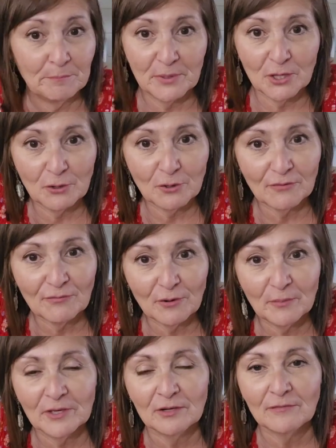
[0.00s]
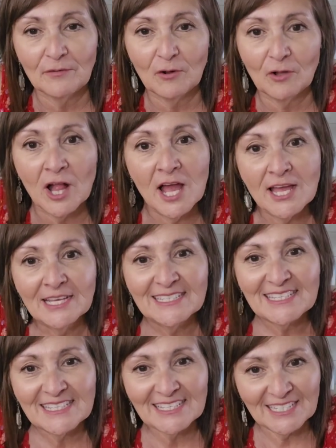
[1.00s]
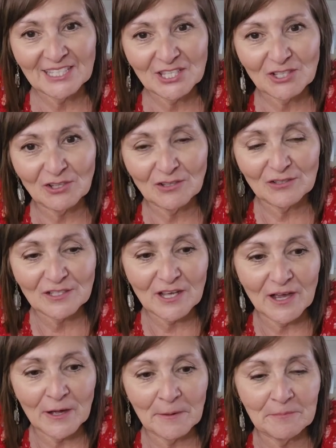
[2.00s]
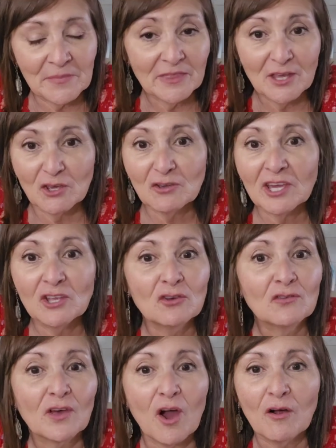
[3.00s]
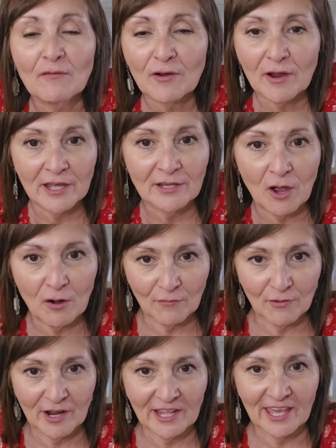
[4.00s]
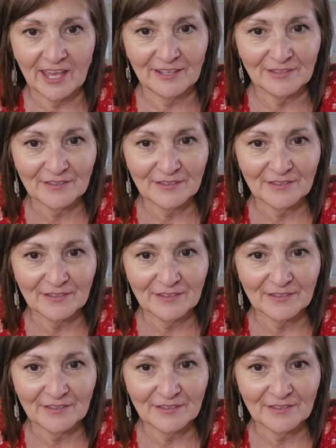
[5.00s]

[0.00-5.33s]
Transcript: beautiful stencils that you can use over and over again.